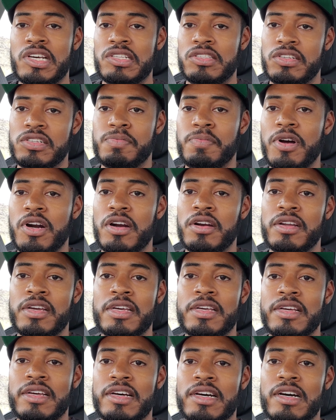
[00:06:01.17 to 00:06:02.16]
Tesla's part.
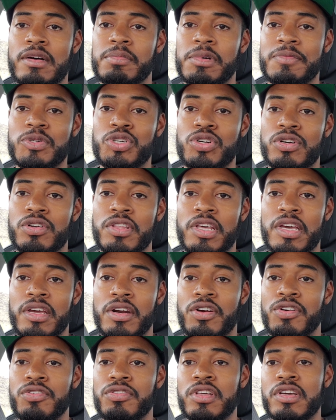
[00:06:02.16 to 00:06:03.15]
I'm sure they
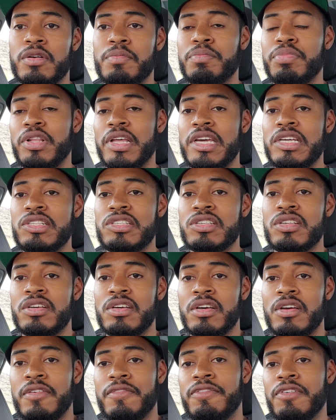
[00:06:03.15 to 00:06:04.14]
heard the complaints
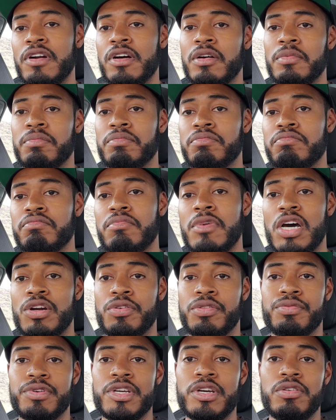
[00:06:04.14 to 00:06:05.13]
from
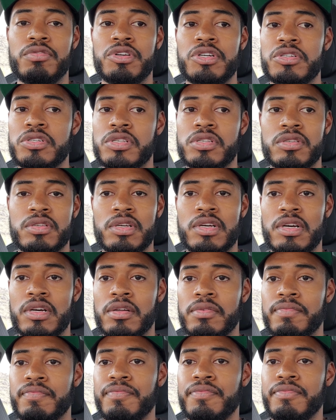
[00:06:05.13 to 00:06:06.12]
Model 3 owners.
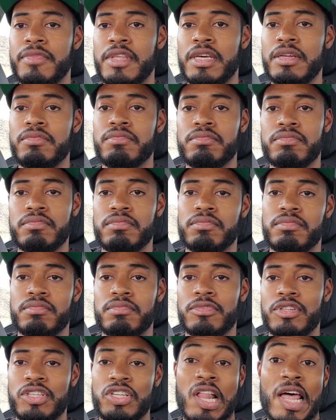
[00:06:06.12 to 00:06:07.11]
They,
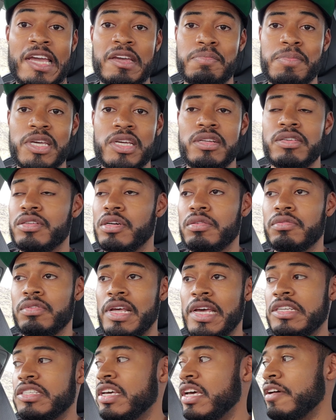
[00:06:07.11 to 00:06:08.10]
like me, don't
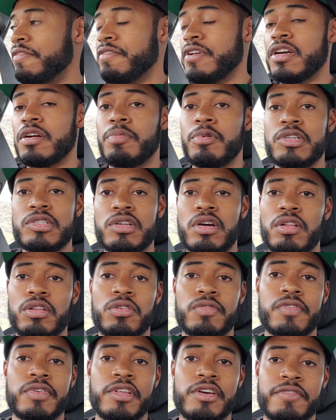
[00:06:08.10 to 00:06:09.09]
like to have fingerprints all
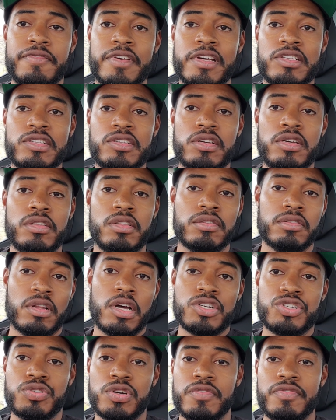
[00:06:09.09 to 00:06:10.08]
over their fancy
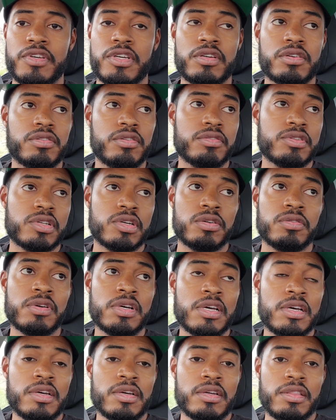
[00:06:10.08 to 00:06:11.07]
luxury vehicle, so
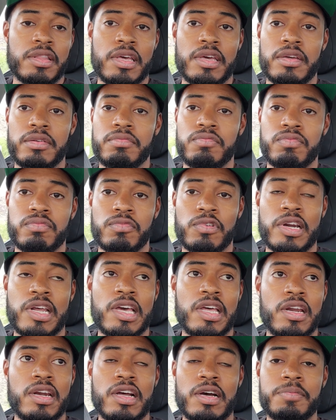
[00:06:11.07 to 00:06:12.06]
they went
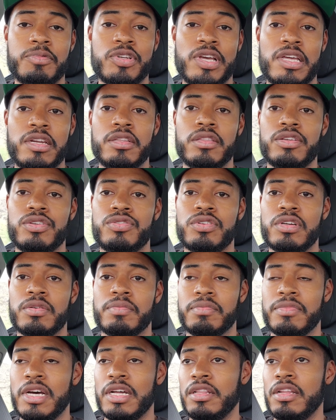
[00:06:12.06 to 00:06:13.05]
ahead and updated the
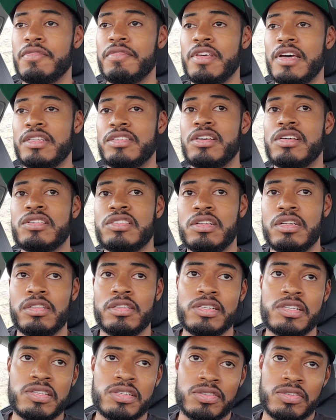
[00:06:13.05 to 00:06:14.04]
trim. I love that Tesla
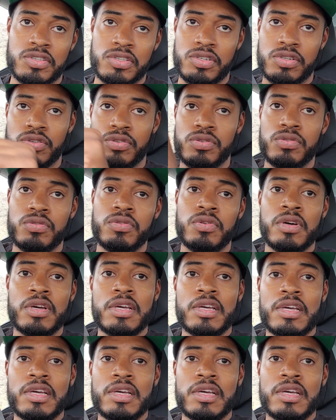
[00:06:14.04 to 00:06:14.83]
listens to